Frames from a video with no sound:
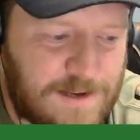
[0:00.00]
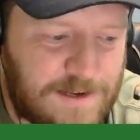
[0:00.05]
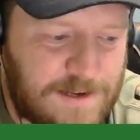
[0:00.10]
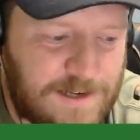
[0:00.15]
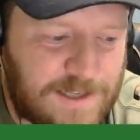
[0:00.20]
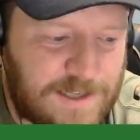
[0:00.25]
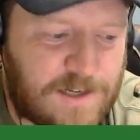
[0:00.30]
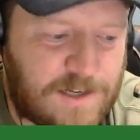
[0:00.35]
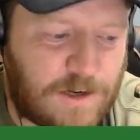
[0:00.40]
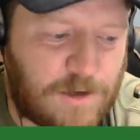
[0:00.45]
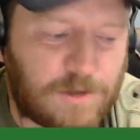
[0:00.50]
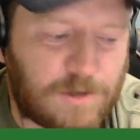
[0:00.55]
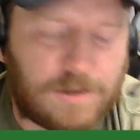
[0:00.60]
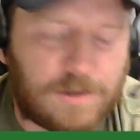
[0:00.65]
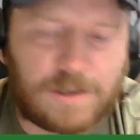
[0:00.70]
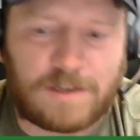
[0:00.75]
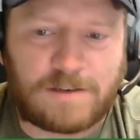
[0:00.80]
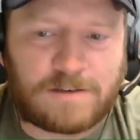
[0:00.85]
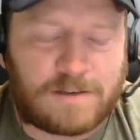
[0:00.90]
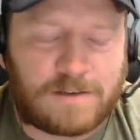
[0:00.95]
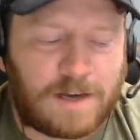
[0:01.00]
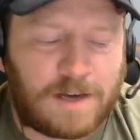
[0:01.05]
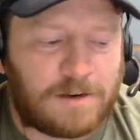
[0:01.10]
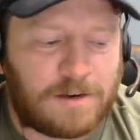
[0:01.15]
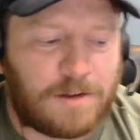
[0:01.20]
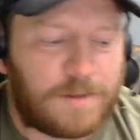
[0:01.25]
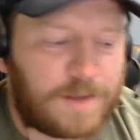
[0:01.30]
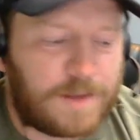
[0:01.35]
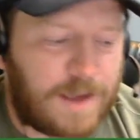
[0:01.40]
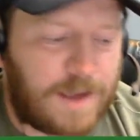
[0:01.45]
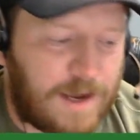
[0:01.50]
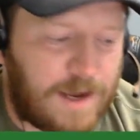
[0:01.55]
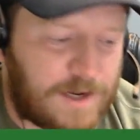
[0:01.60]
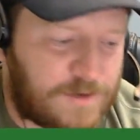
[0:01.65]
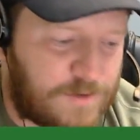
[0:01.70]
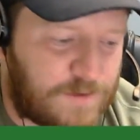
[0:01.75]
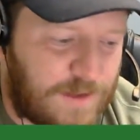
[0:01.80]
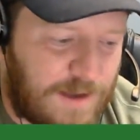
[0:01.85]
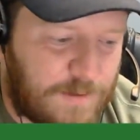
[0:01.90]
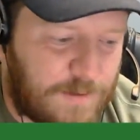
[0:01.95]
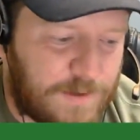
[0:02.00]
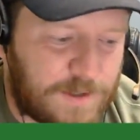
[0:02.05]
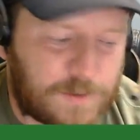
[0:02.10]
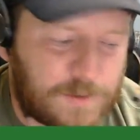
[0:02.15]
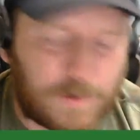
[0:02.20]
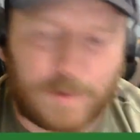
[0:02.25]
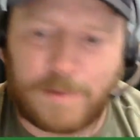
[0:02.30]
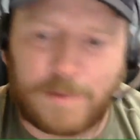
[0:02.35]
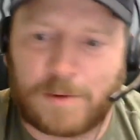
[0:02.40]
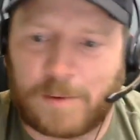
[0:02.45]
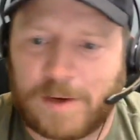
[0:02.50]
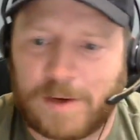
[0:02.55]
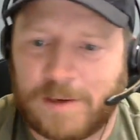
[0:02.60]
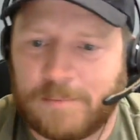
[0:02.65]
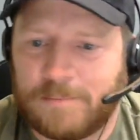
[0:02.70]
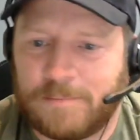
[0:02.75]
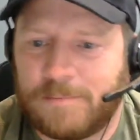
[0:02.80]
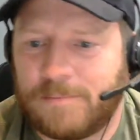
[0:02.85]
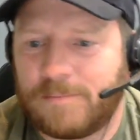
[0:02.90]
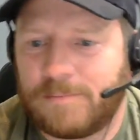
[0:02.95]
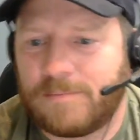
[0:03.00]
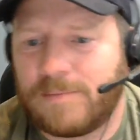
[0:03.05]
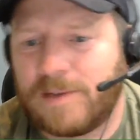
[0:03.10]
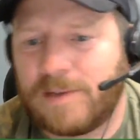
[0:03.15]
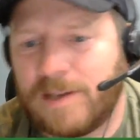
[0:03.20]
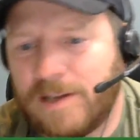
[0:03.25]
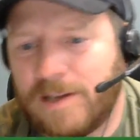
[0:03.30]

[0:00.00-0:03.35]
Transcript: It's called, the title of the cache for that one is Rim to Rim. And